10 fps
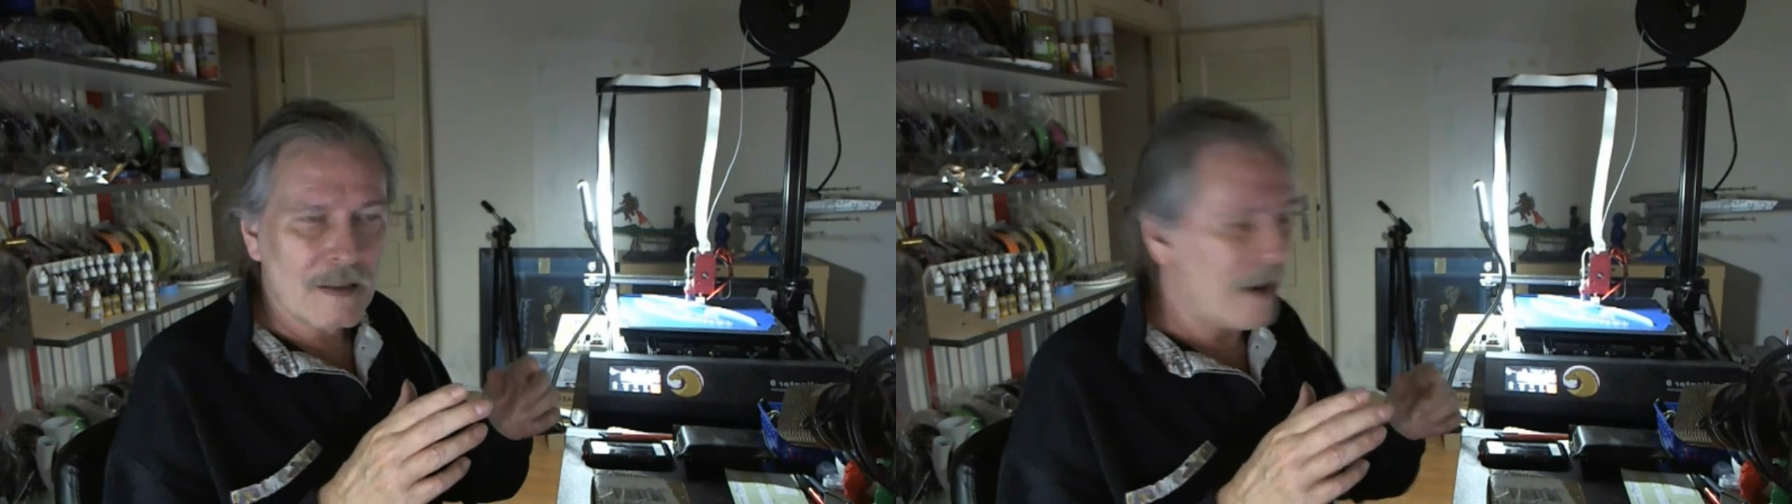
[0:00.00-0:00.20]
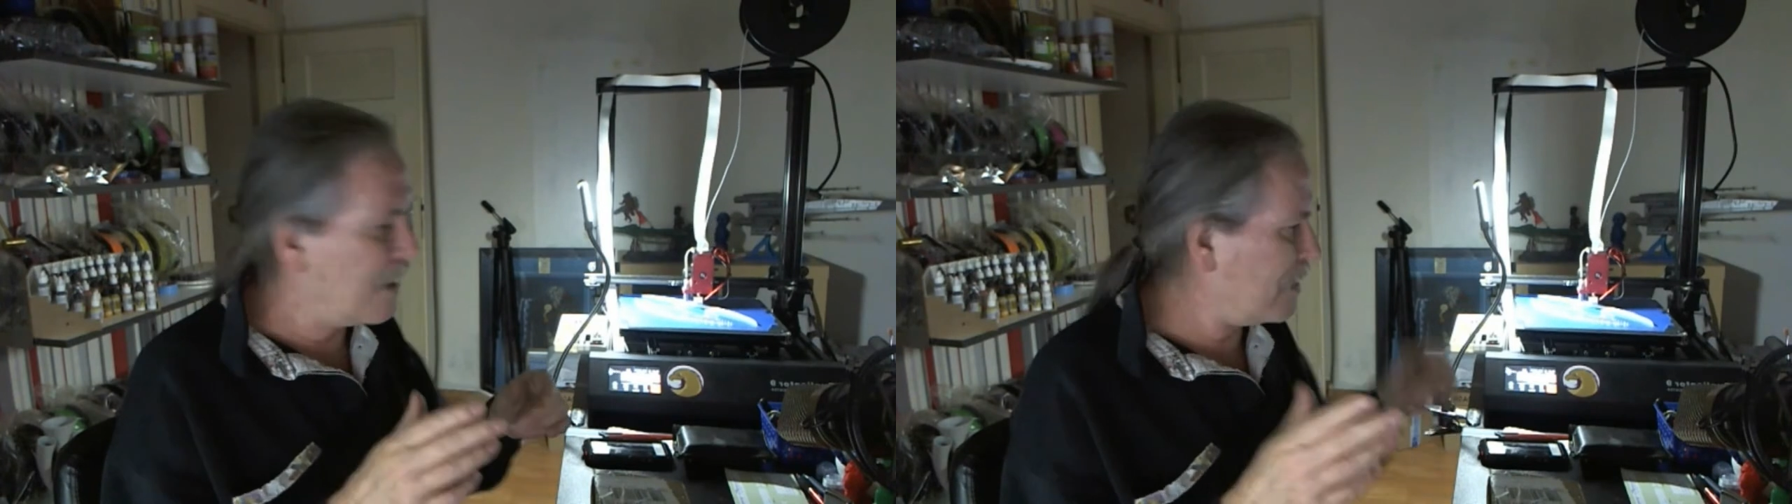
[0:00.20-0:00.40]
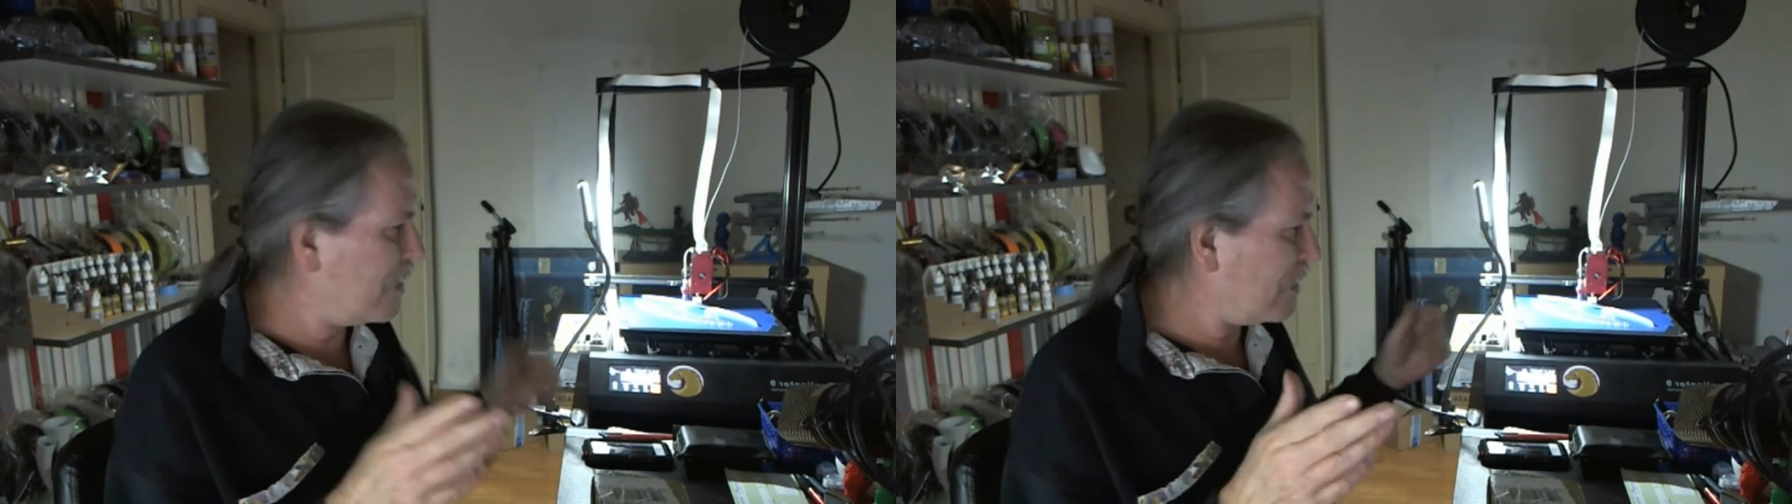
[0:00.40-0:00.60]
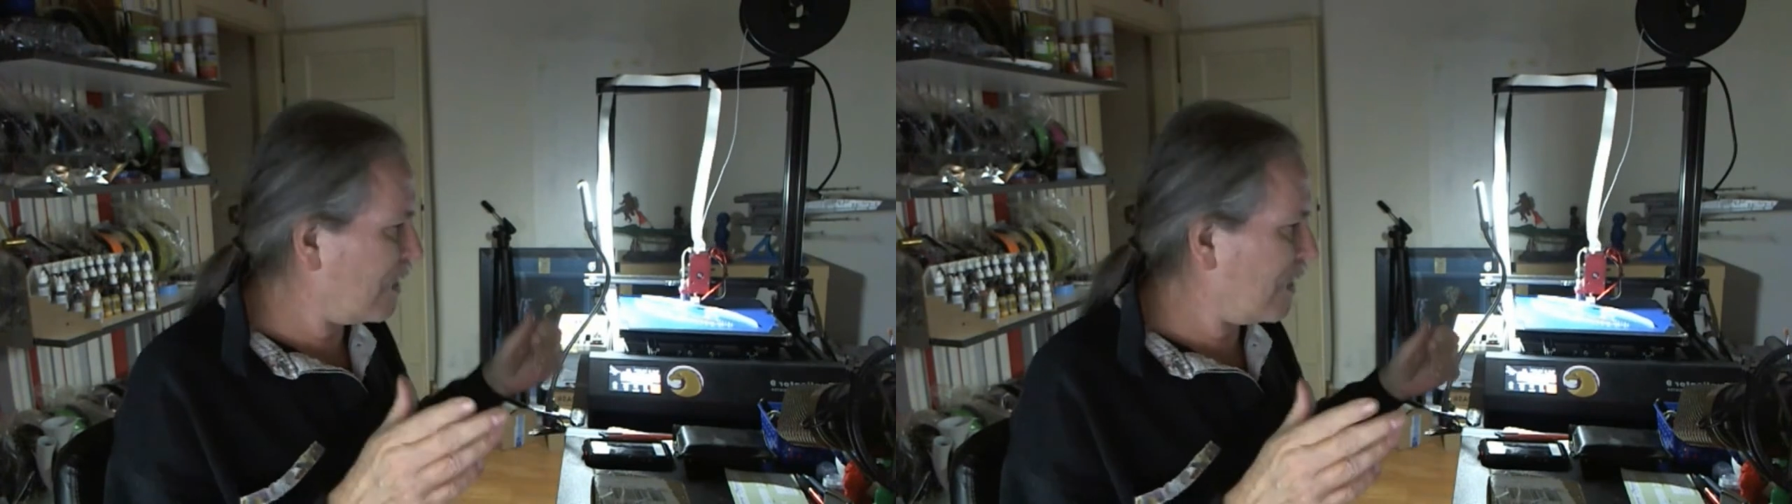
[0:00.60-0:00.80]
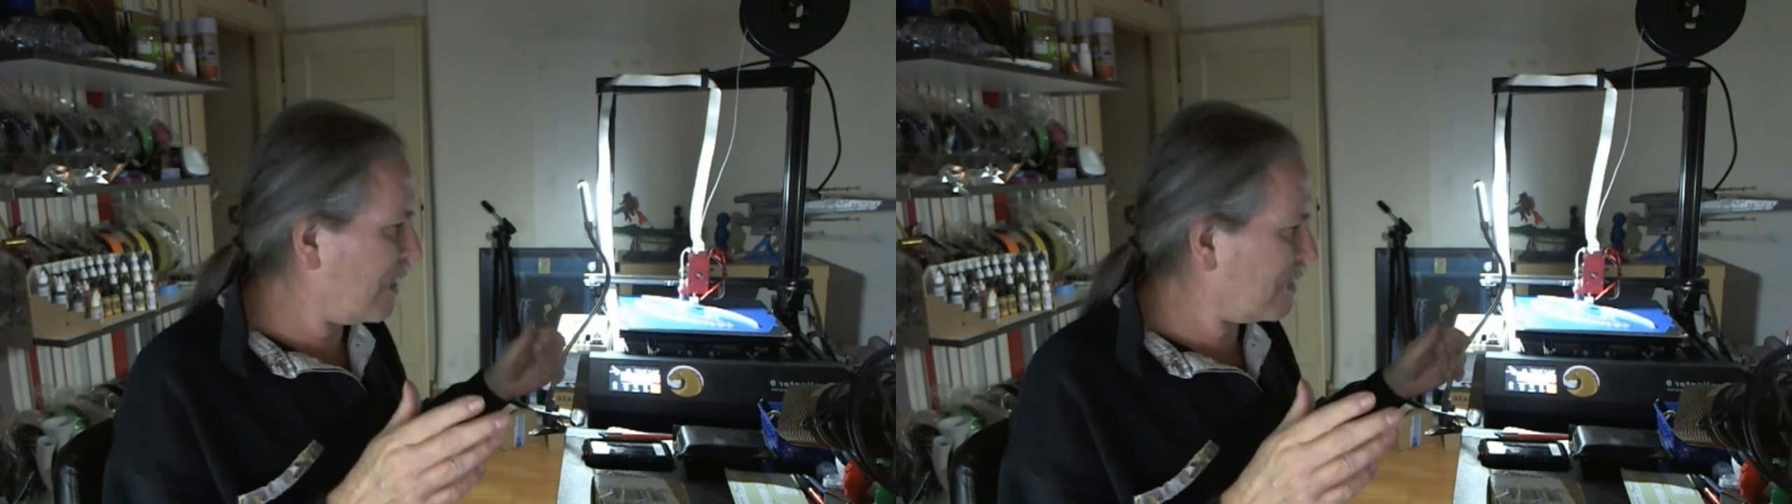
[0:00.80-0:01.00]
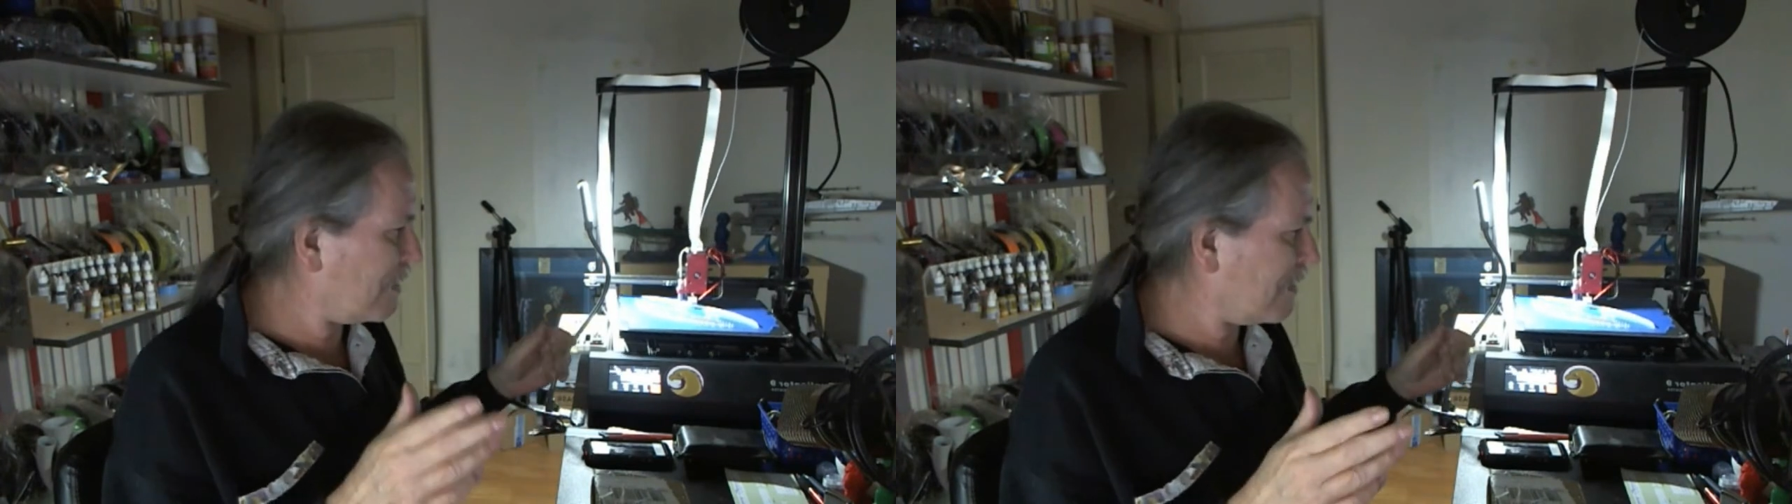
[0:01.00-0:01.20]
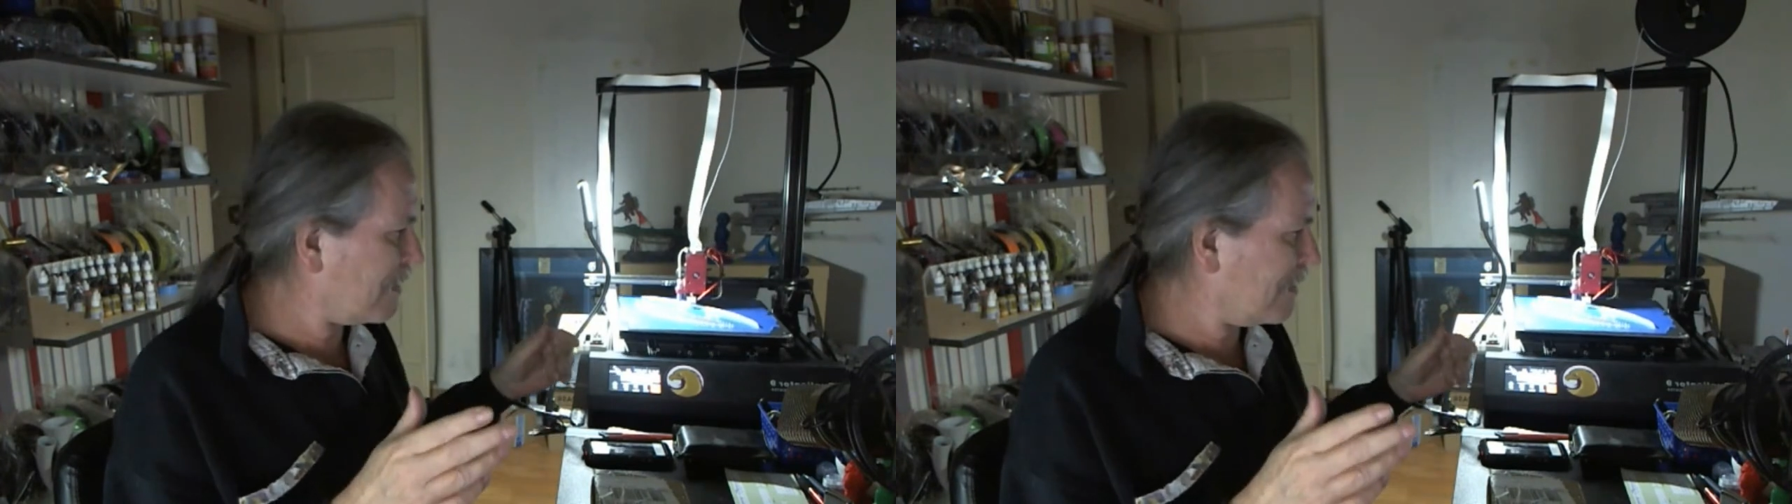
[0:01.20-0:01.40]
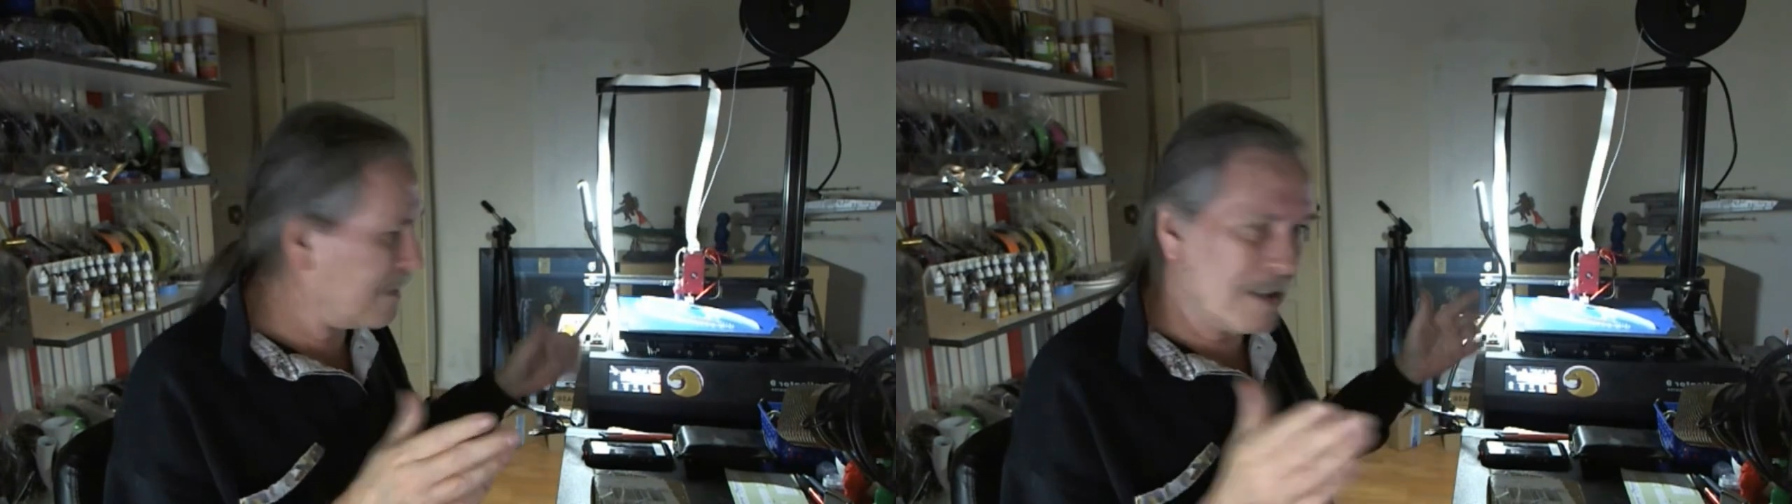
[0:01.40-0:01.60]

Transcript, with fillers: And in, and in